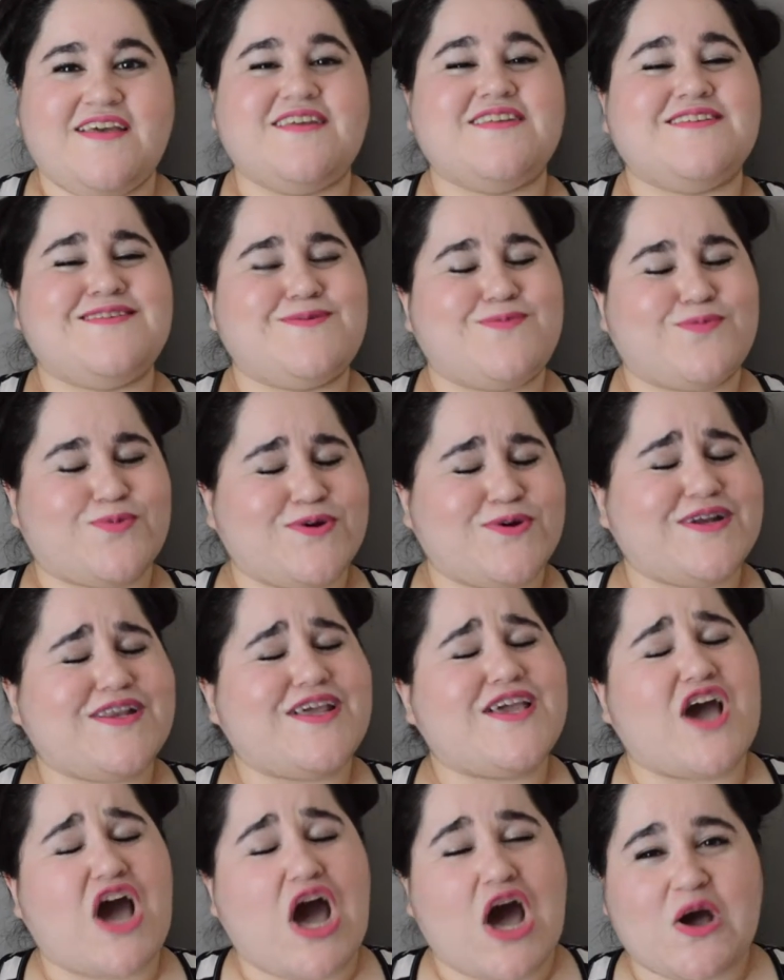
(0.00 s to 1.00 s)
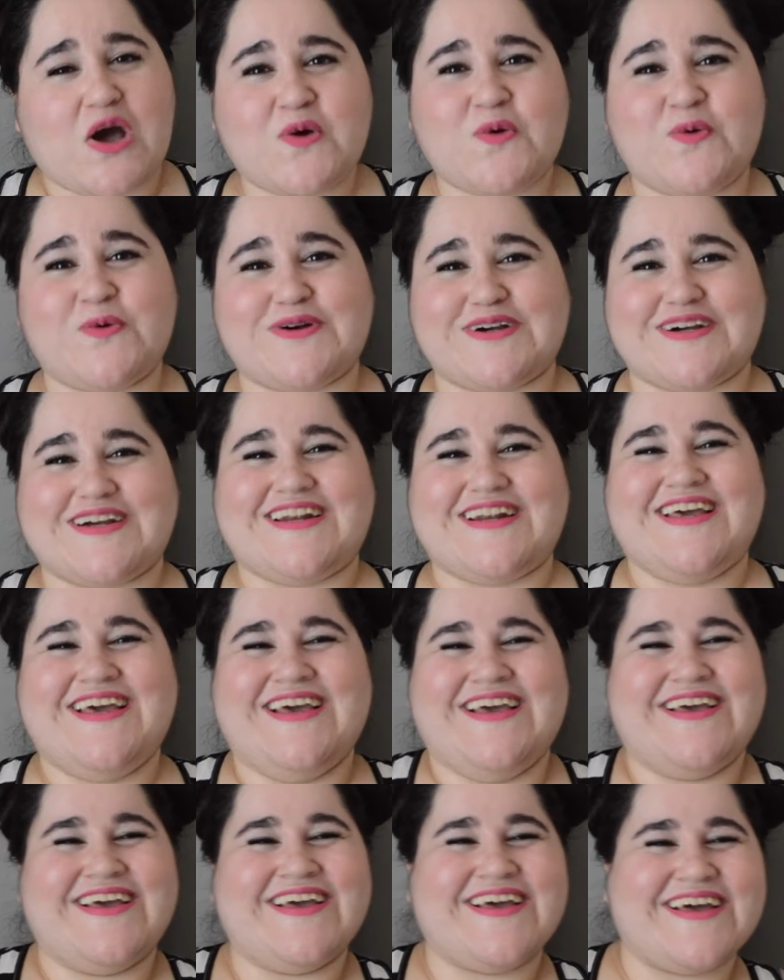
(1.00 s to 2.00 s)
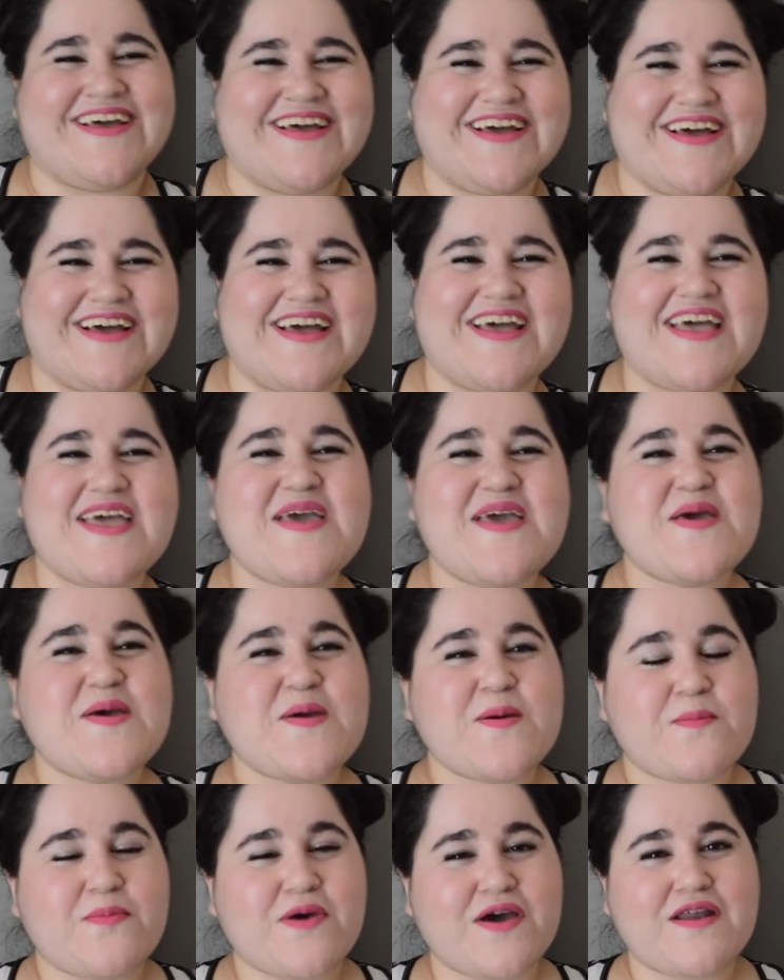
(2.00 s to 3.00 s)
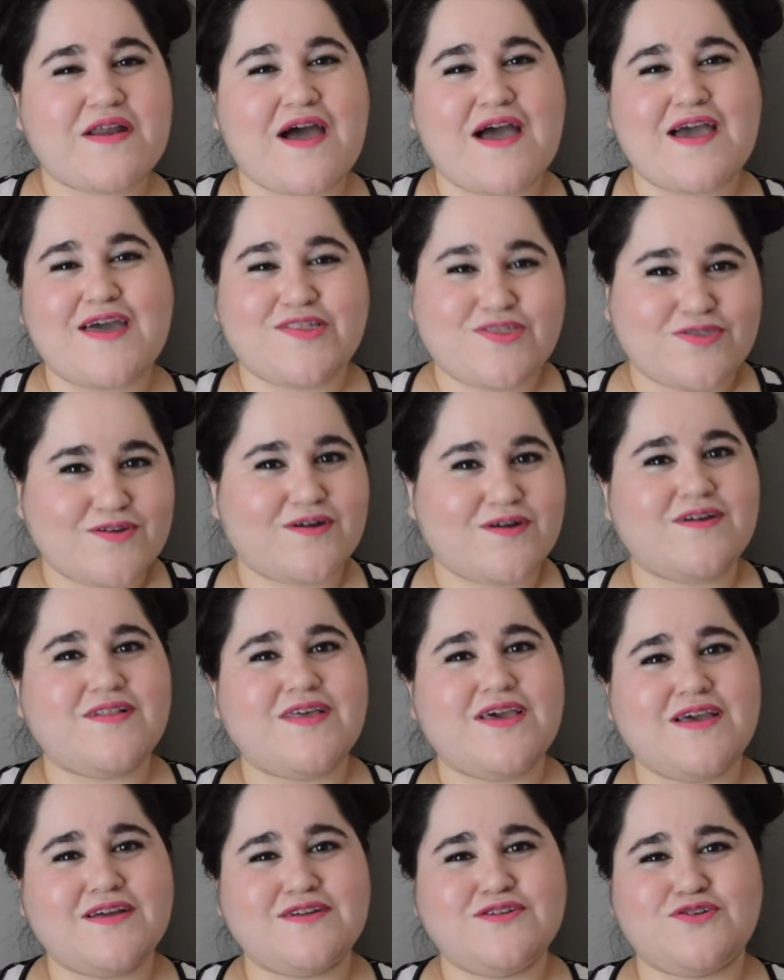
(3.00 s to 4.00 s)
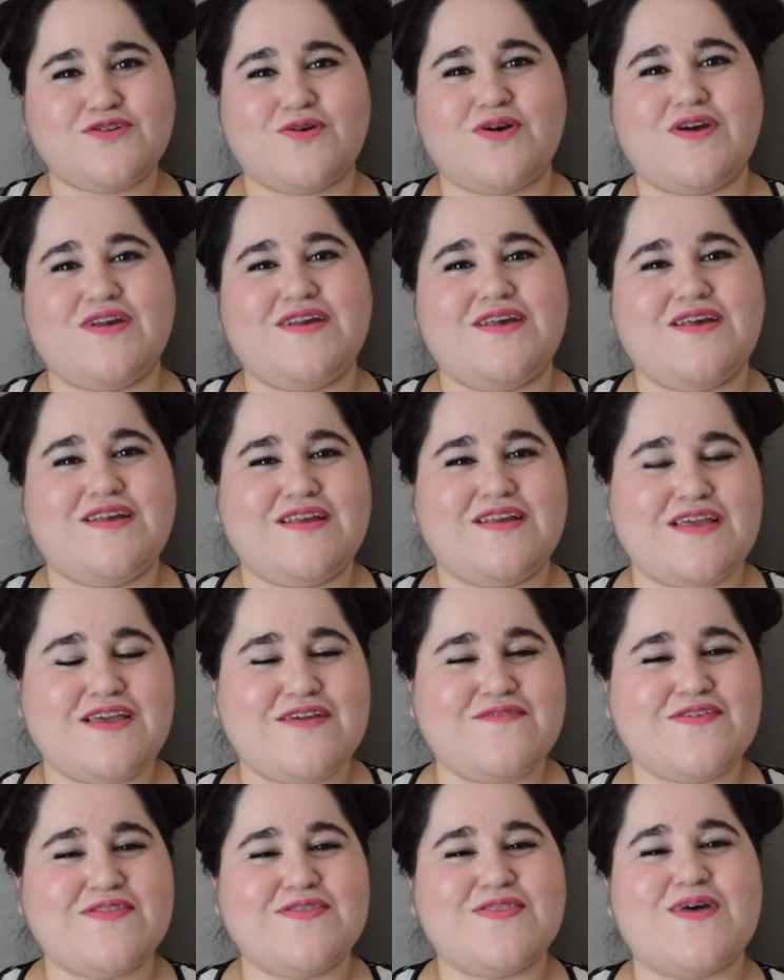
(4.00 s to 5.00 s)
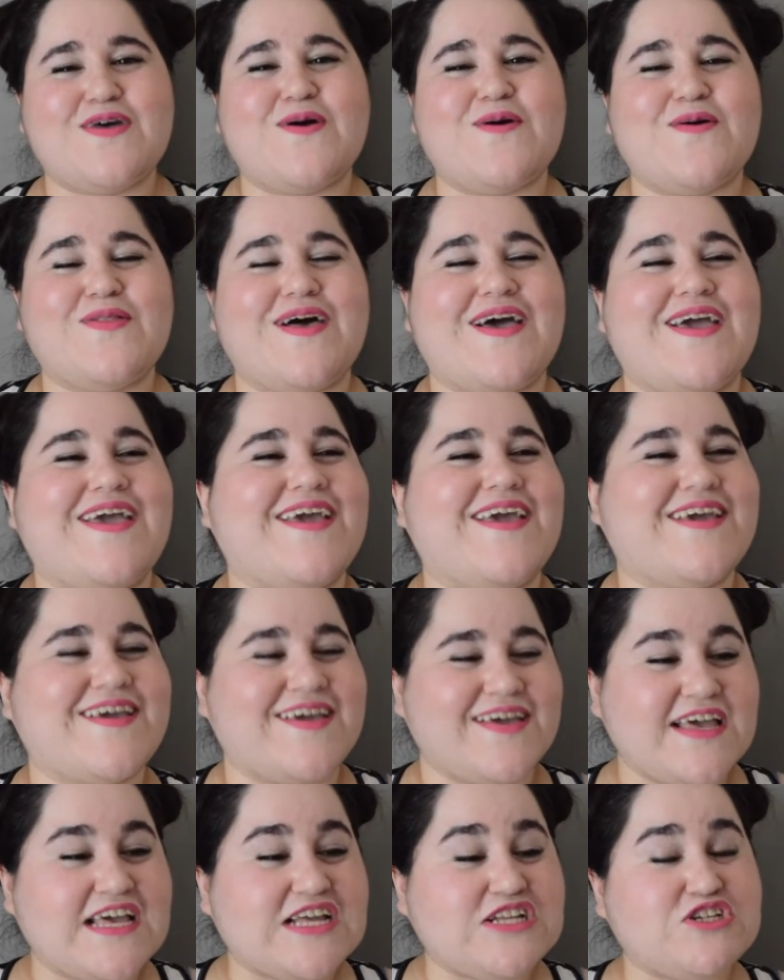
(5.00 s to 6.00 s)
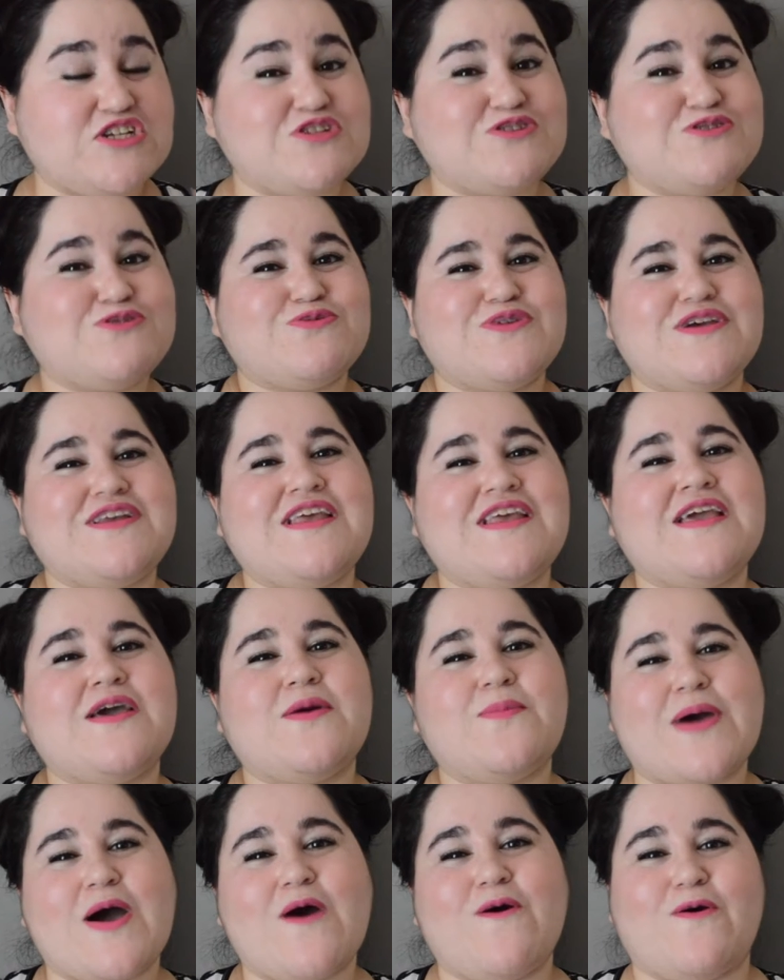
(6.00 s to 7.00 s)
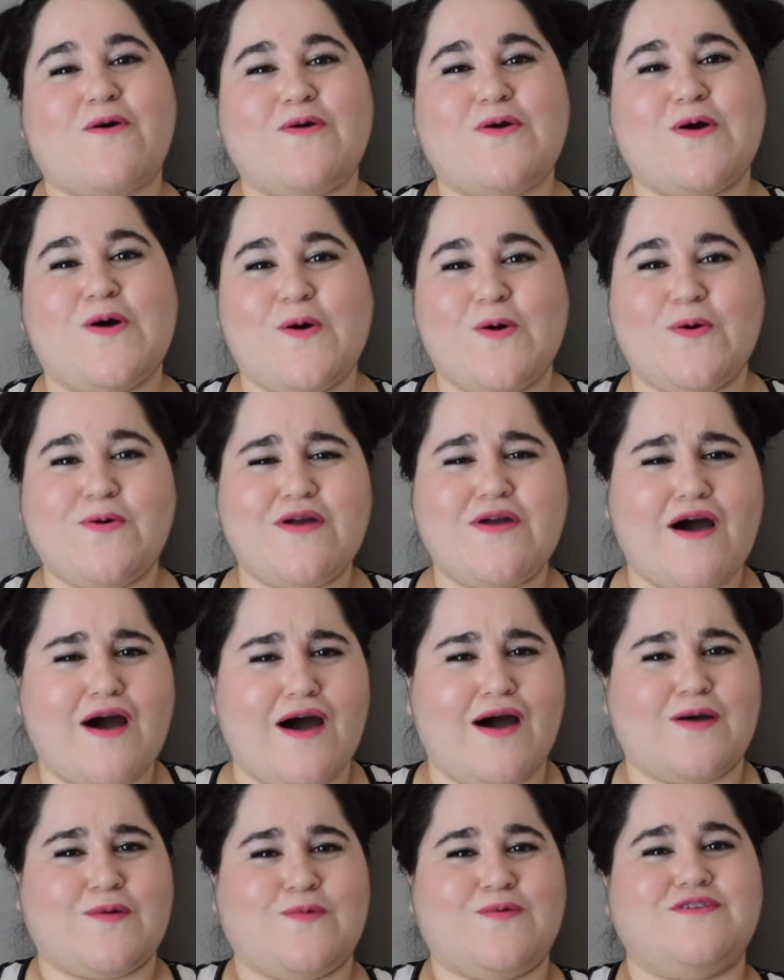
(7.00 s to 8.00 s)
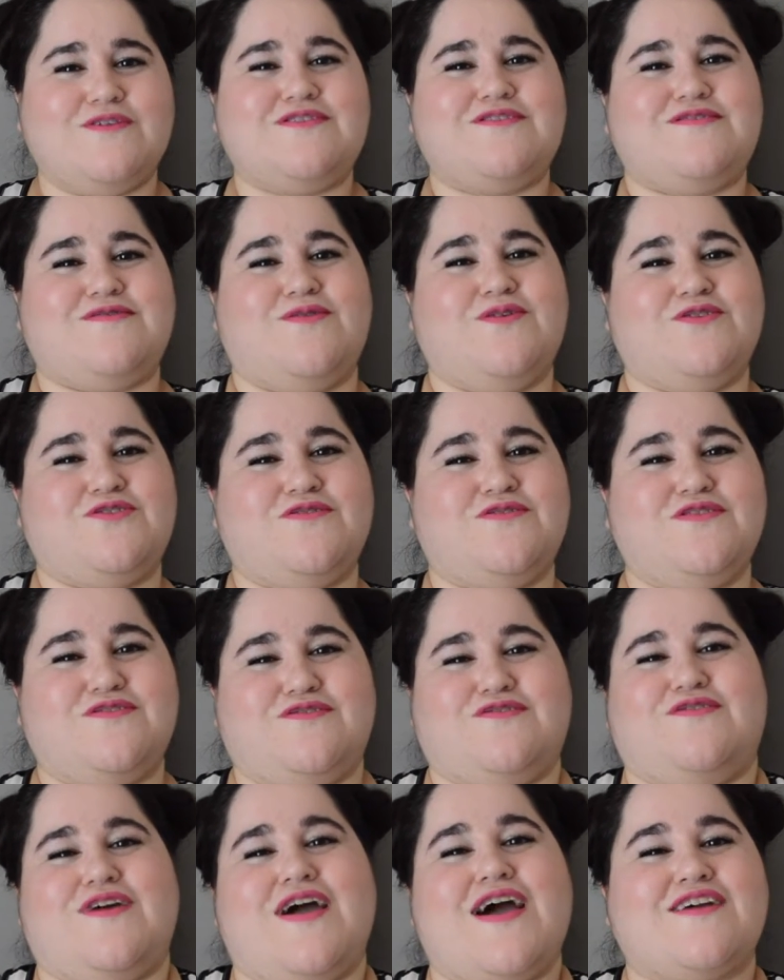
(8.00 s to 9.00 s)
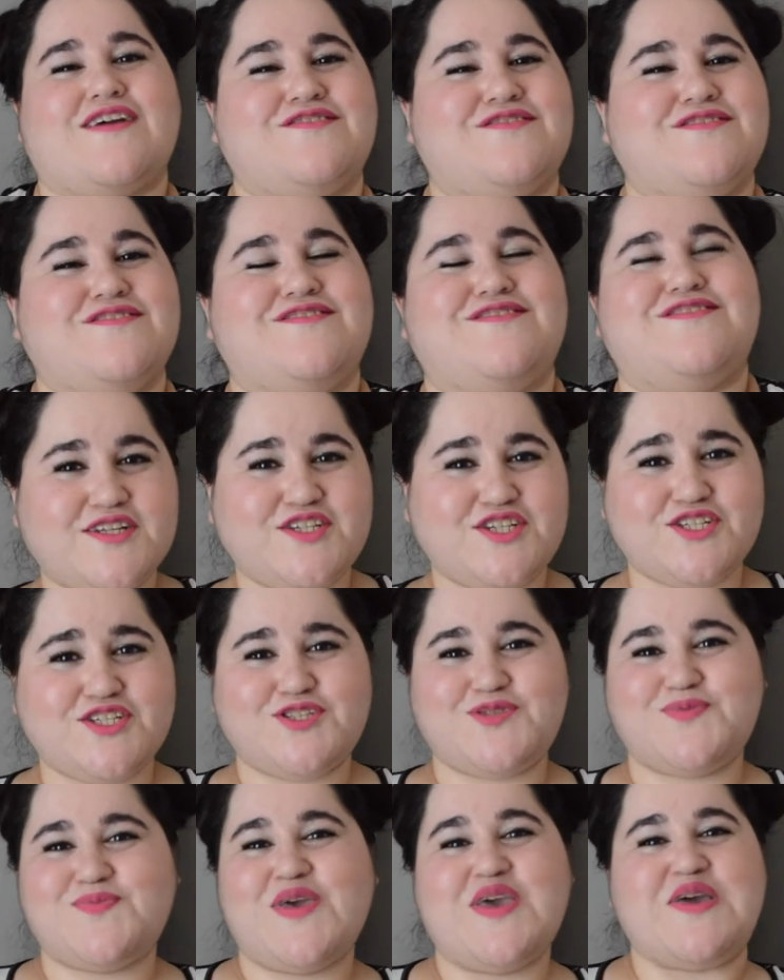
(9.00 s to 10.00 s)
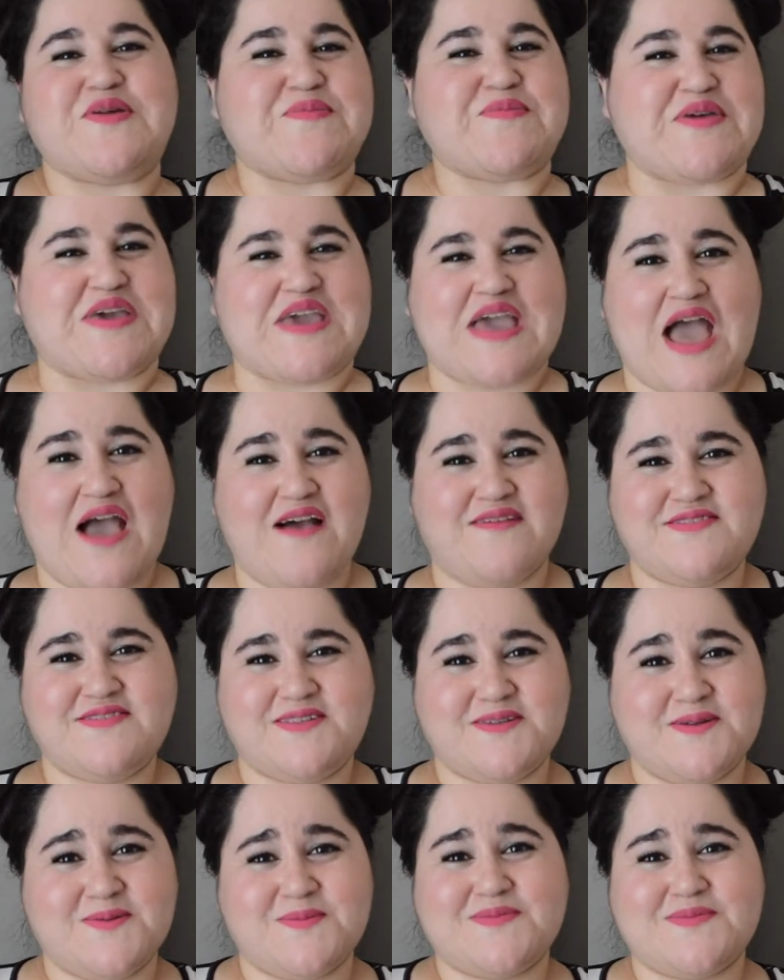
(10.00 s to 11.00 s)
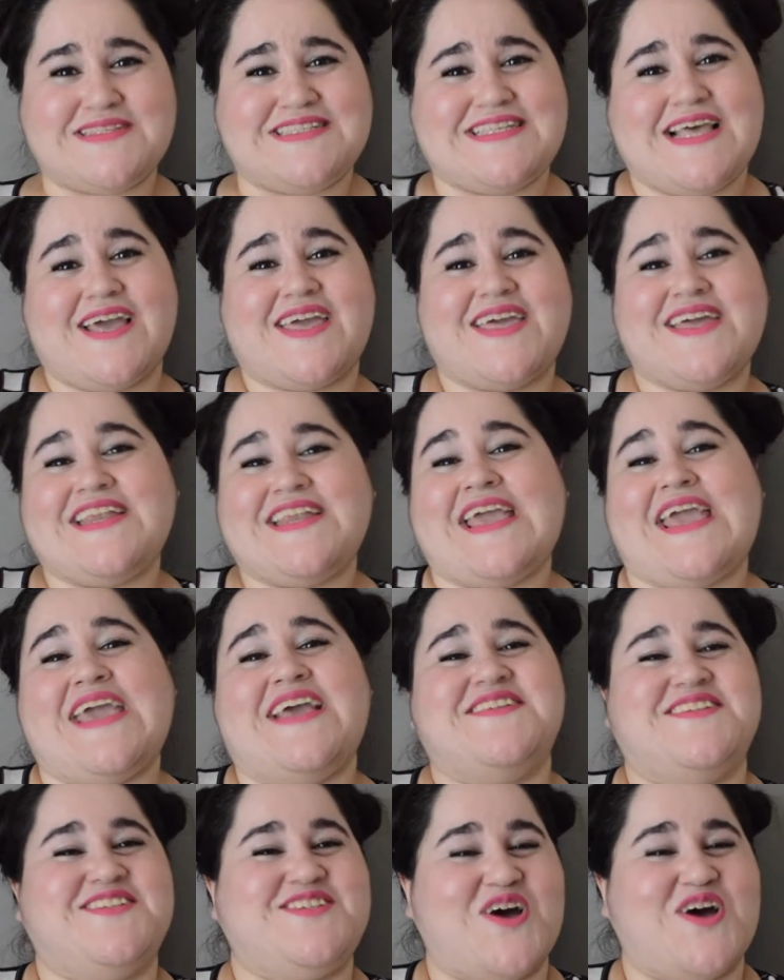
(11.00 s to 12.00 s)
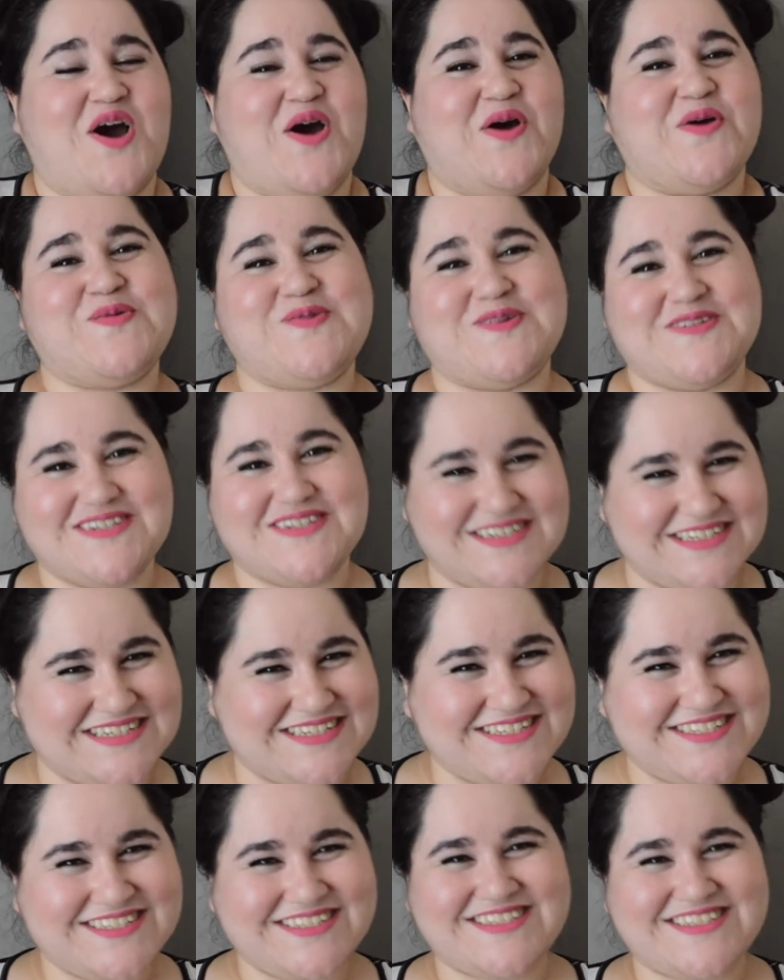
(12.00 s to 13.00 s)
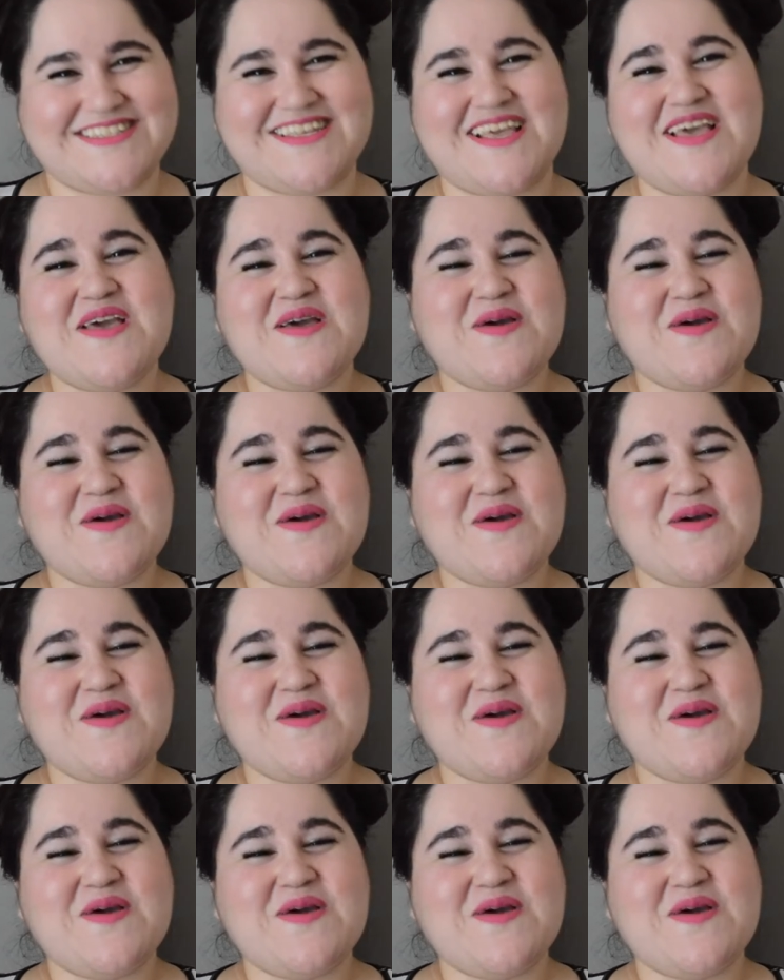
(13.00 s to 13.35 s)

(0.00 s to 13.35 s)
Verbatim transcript: It's pretty awkward, but I thoroughly enjoyed it, even though like just reading about her own awkward social interactions just made me have some secondhand awkwardness.